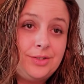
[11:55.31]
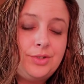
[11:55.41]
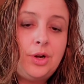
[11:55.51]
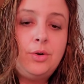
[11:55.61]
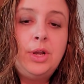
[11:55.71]

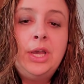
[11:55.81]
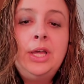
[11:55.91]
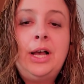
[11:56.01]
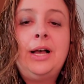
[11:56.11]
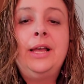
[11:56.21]
So
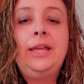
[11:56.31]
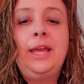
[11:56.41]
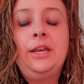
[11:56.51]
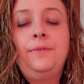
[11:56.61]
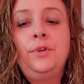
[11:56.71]

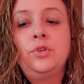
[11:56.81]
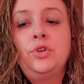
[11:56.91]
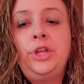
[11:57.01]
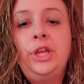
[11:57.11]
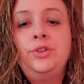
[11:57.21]
again, if you're
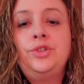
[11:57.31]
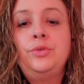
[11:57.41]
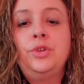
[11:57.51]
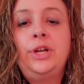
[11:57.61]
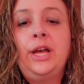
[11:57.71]
looking to
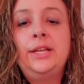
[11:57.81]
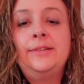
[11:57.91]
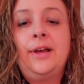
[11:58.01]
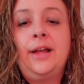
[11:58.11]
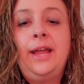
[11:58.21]
look at
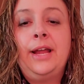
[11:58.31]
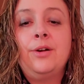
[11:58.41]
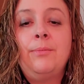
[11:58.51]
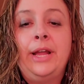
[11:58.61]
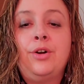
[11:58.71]
hair
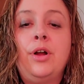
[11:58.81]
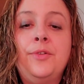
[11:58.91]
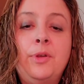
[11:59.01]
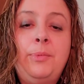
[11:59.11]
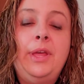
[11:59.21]

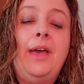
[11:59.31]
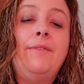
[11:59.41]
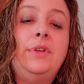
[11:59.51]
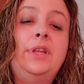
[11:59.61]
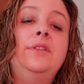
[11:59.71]
microscopy
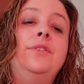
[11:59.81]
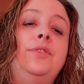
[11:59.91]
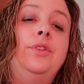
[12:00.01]
evidence,